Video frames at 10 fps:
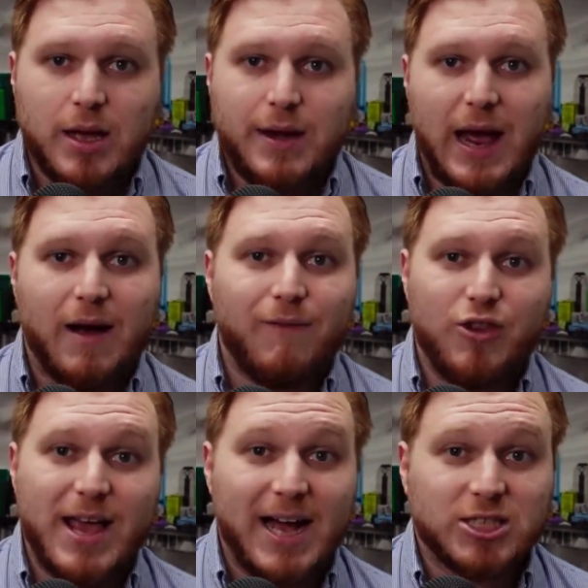Now for
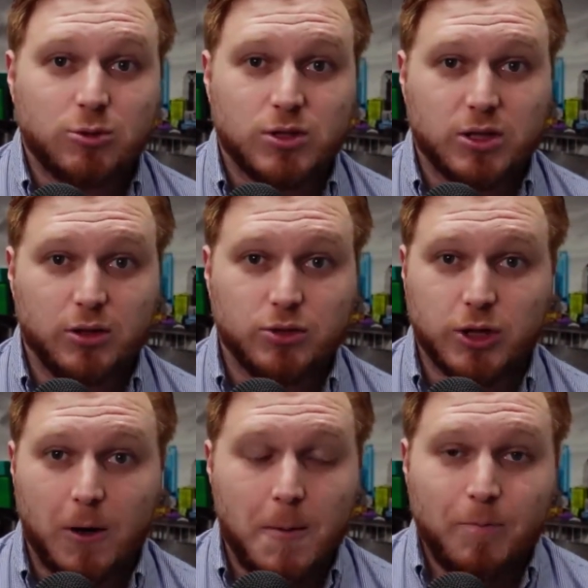the actual
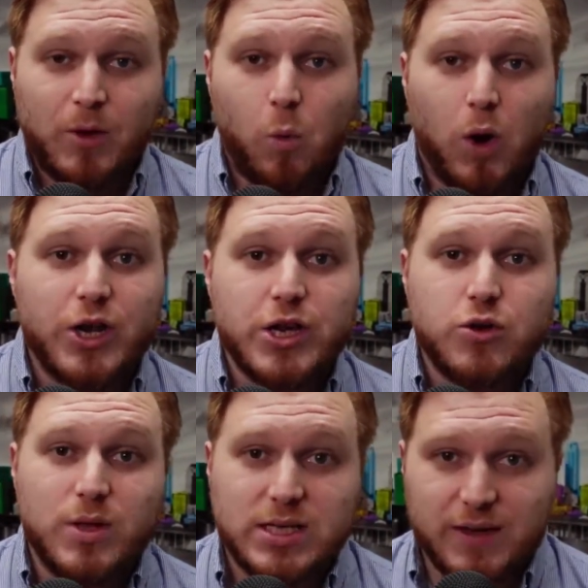solution. What do you do
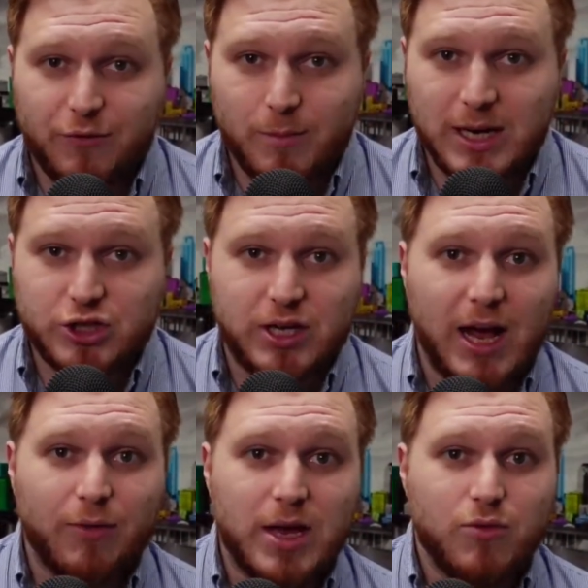with this information now
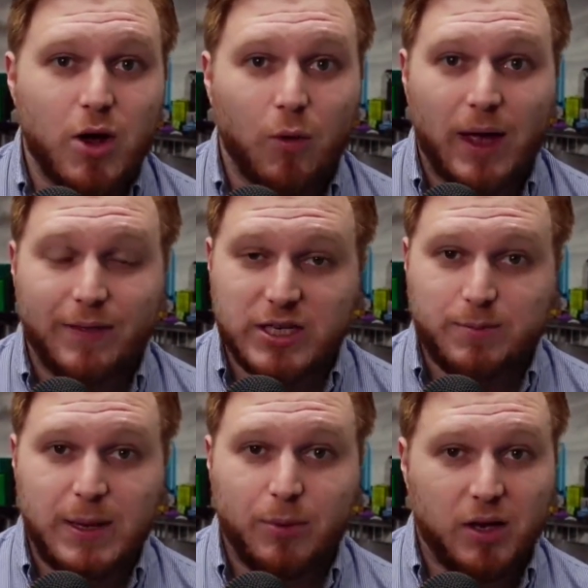that you know that these
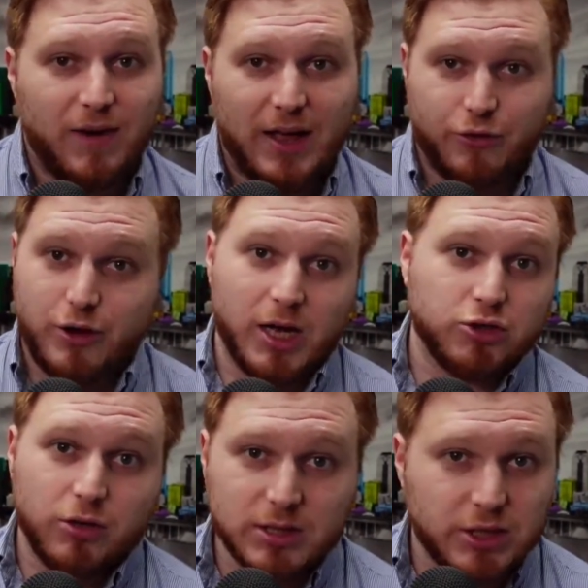people have either not
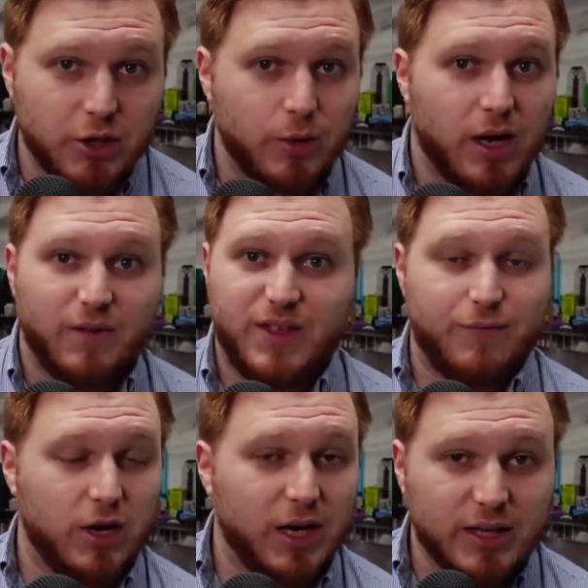trusted you enough, they
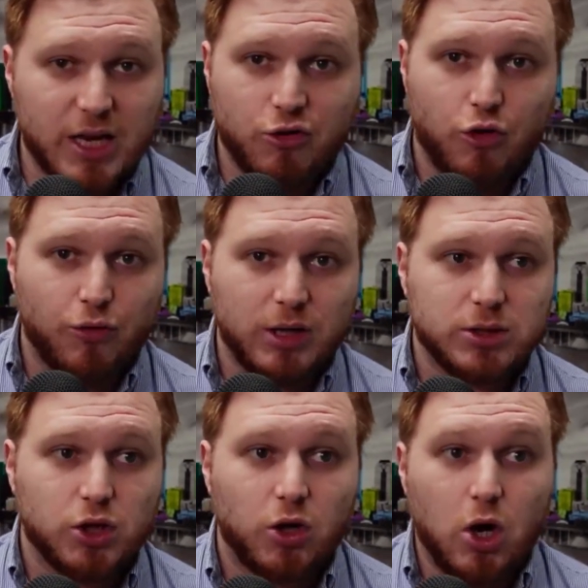forgot that you're a
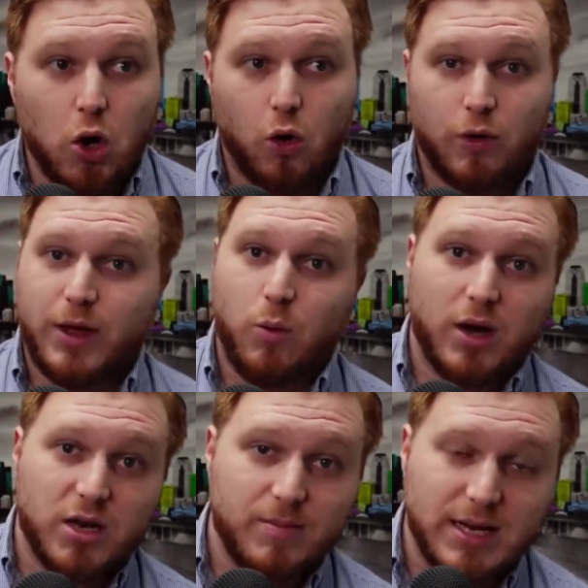realtor, or they
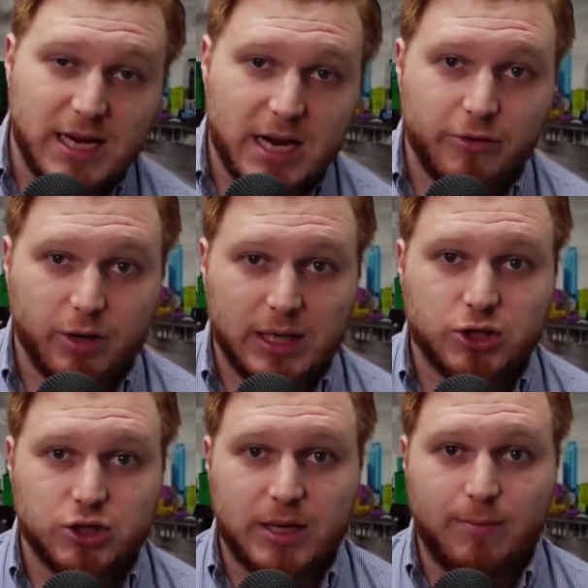wanted to maintain a
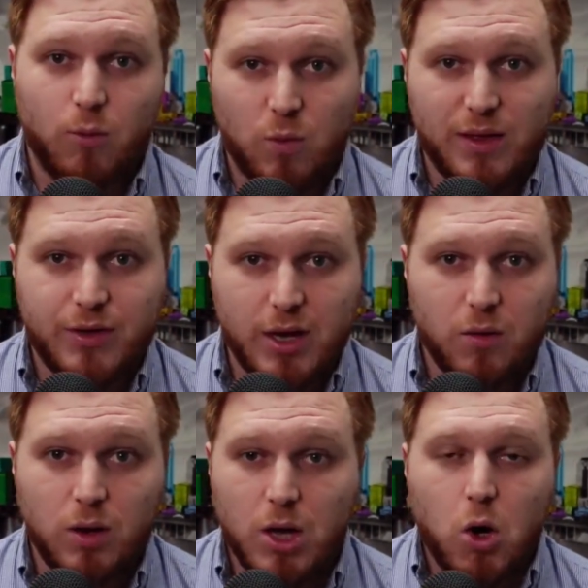relationship with
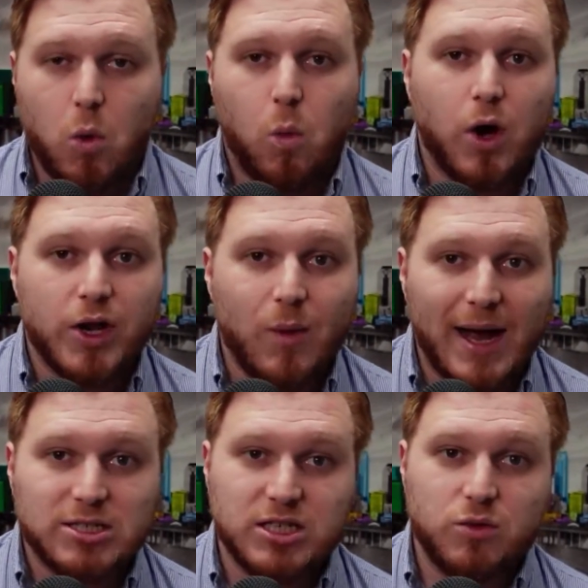you? What do you
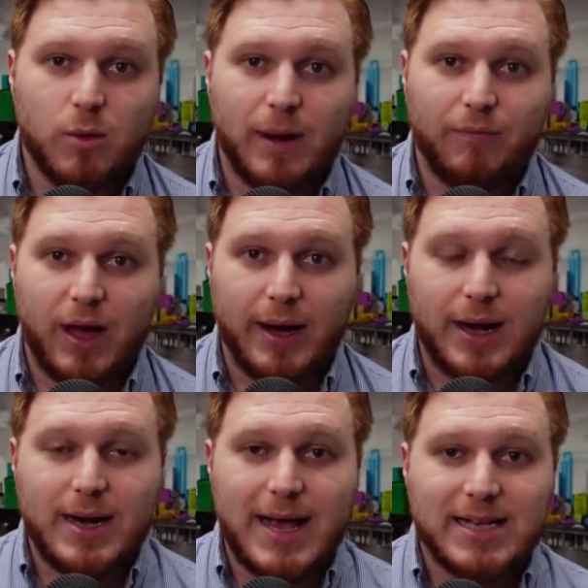actually do about that?
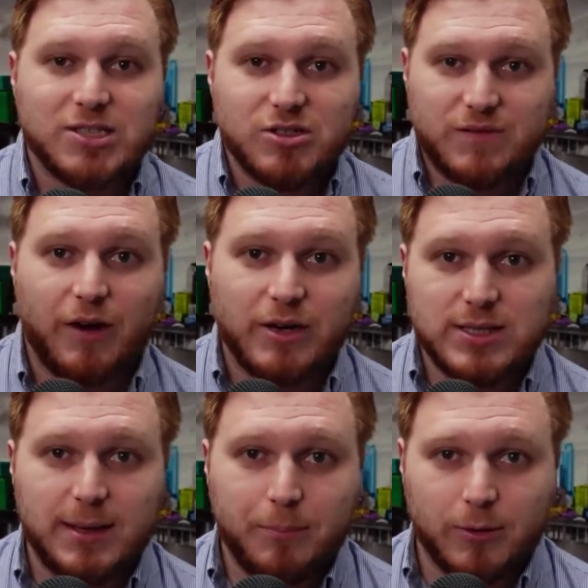And the answer is very
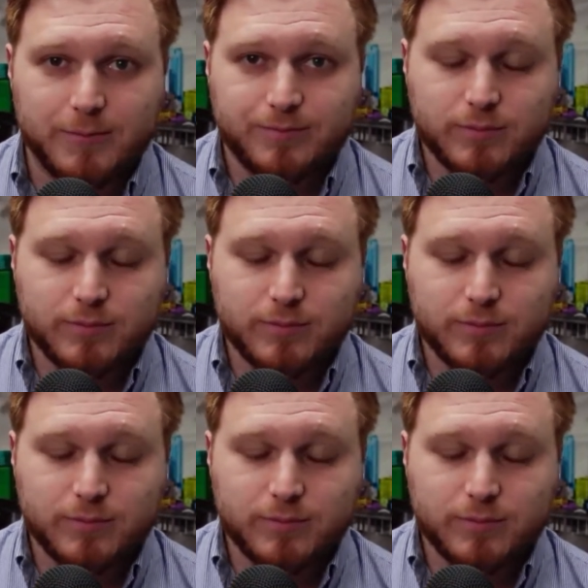simple.